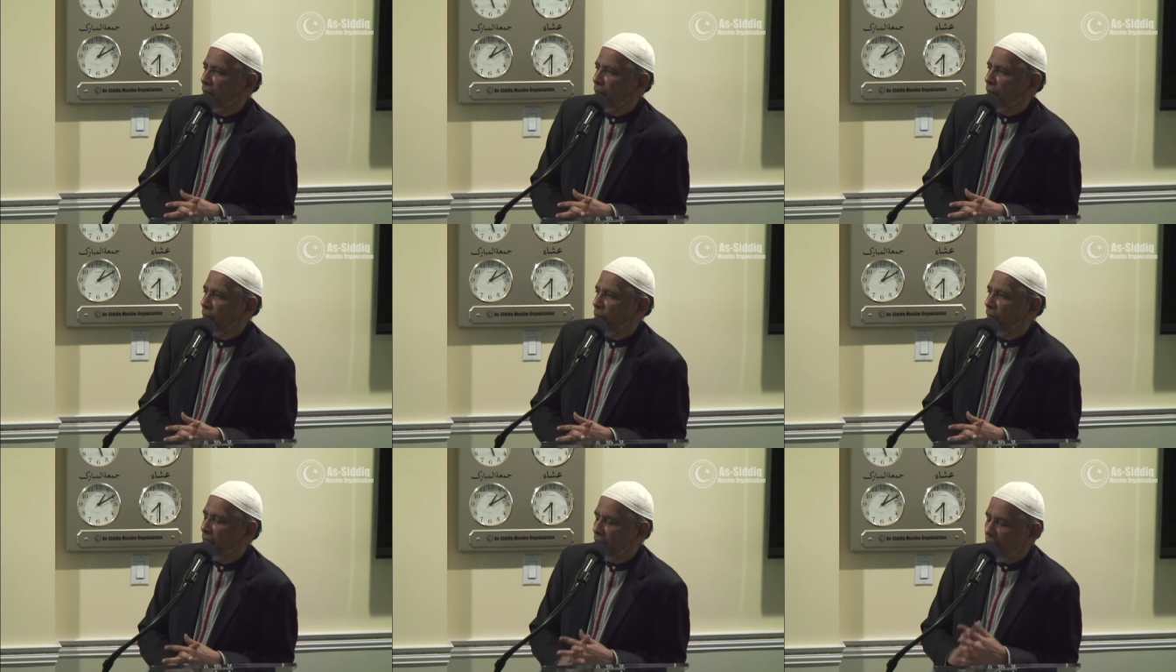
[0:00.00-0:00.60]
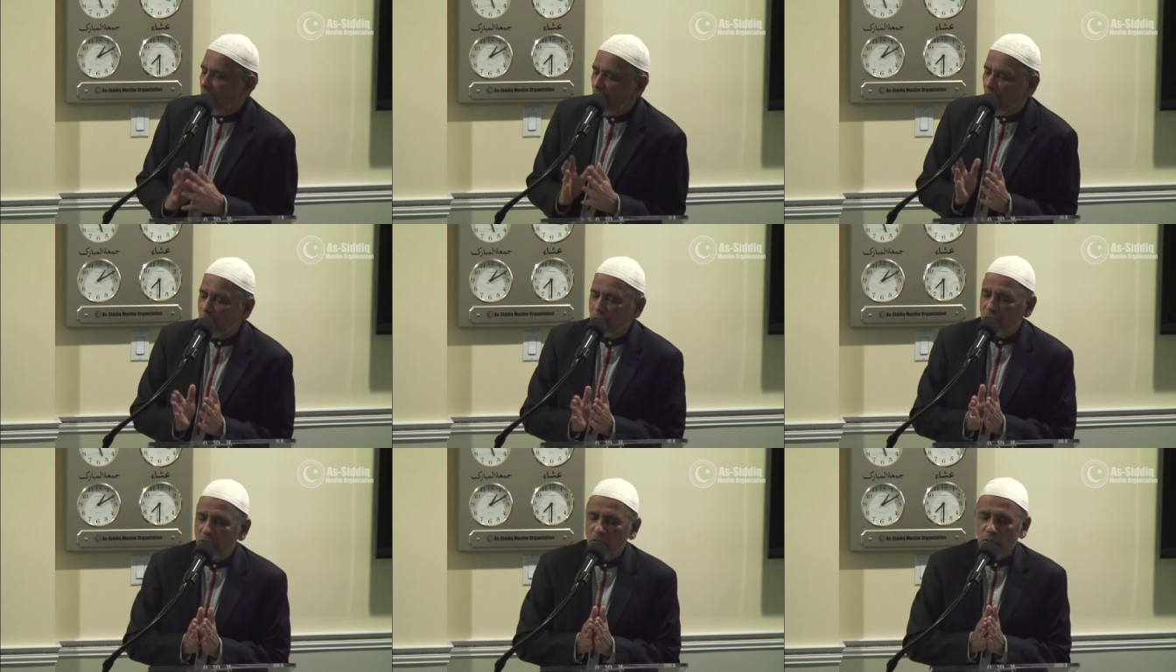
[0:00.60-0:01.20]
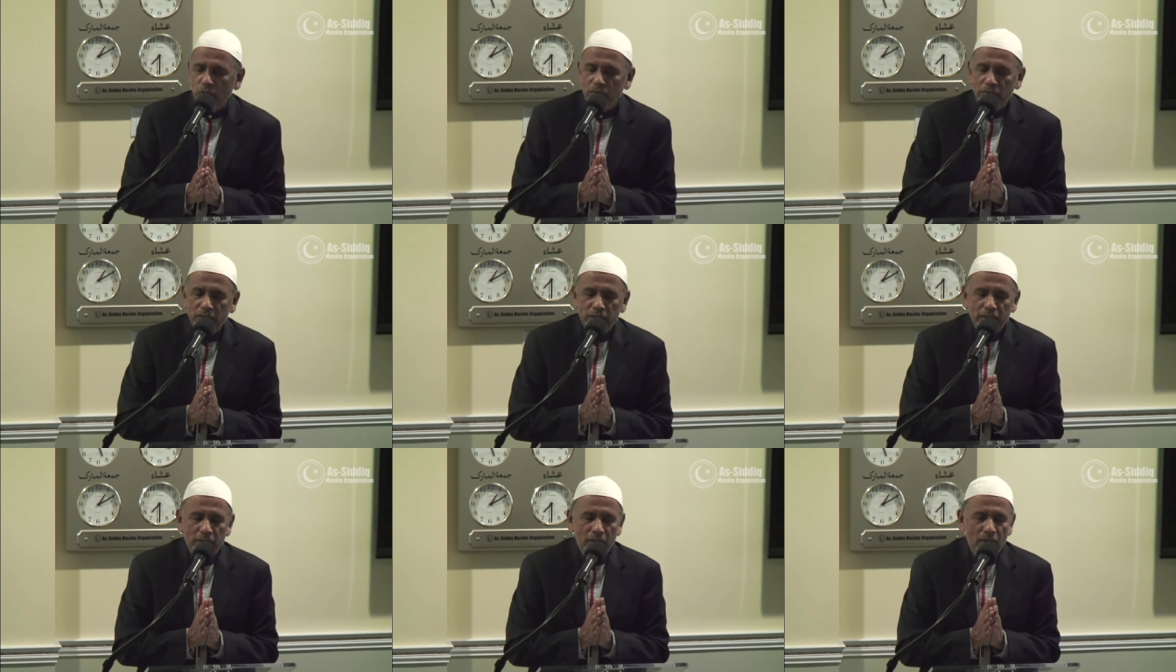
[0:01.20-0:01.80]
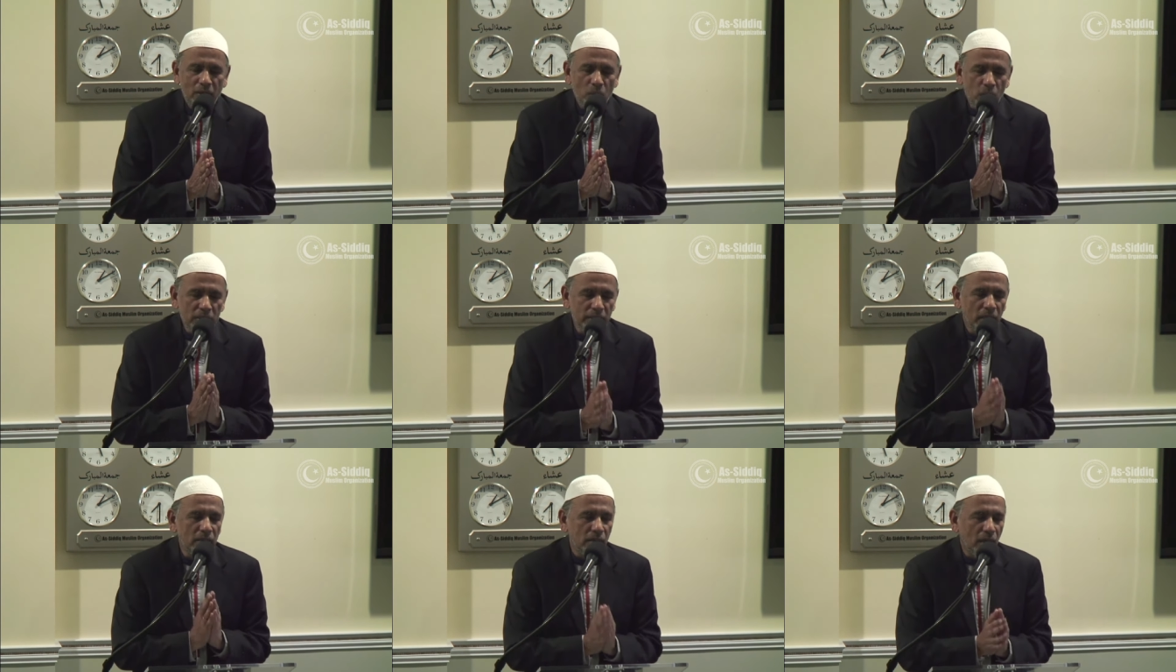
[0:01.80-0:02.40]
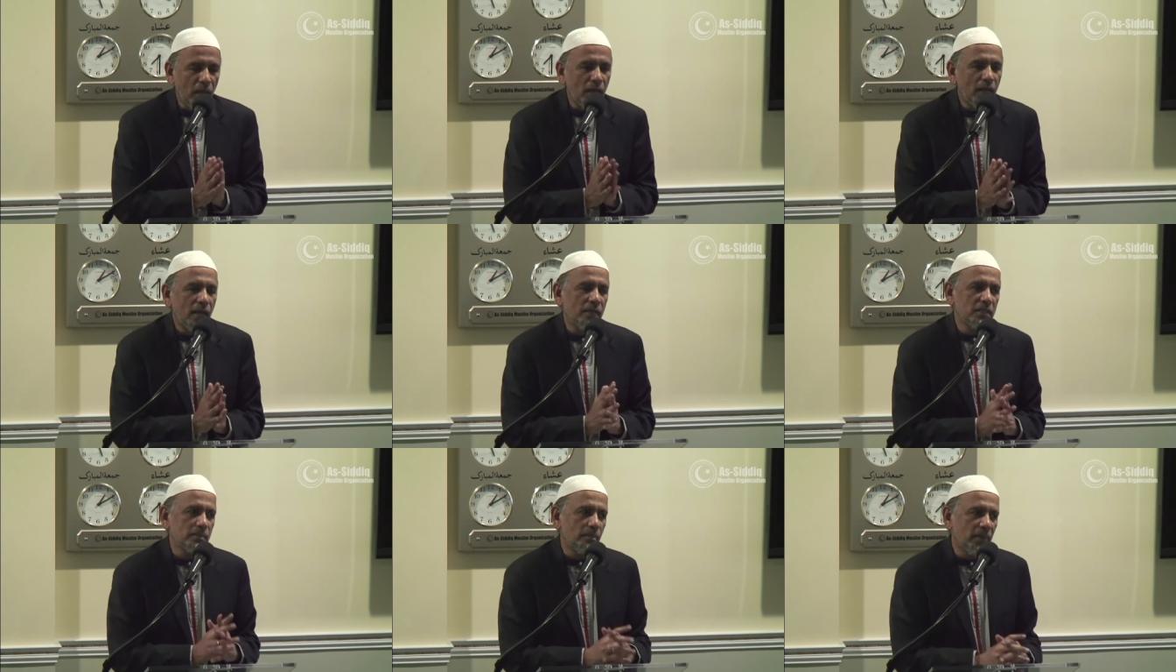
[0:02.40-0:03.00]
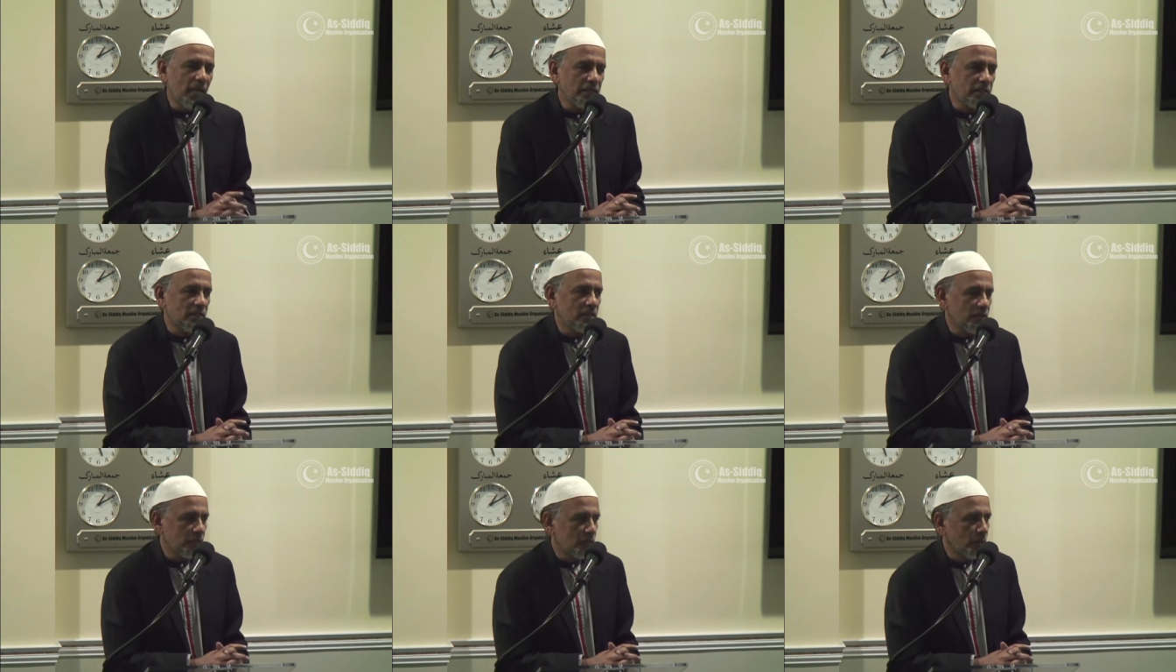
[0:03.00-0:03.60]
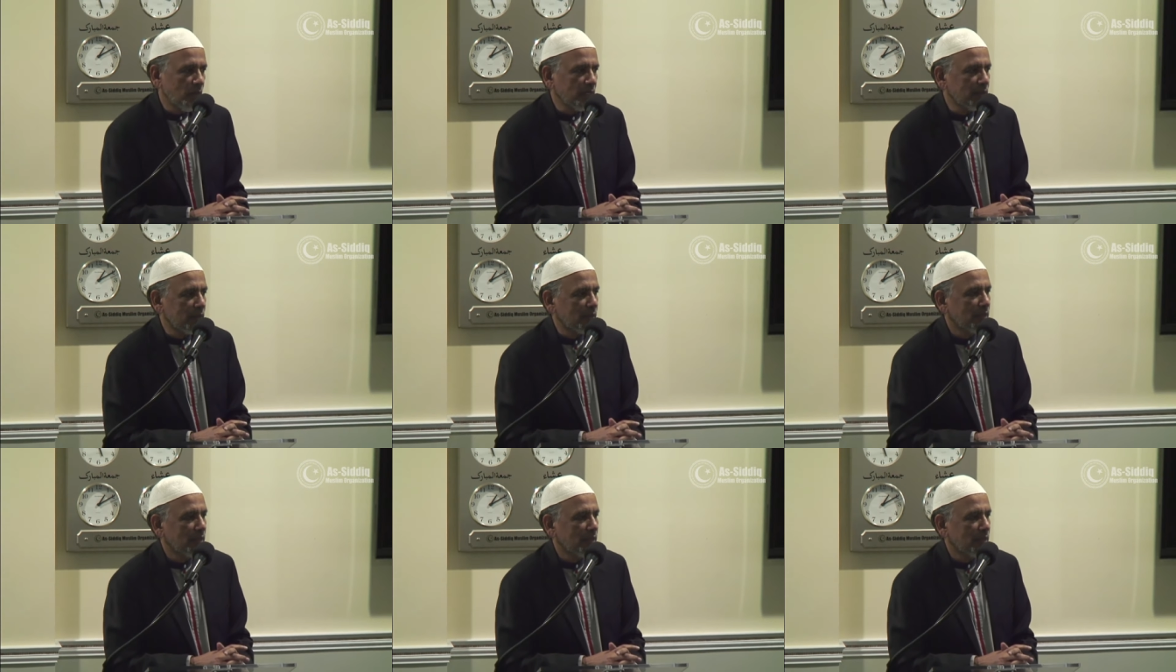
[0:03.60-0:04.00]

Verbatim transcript: When it comes to what Allah has blessed us with.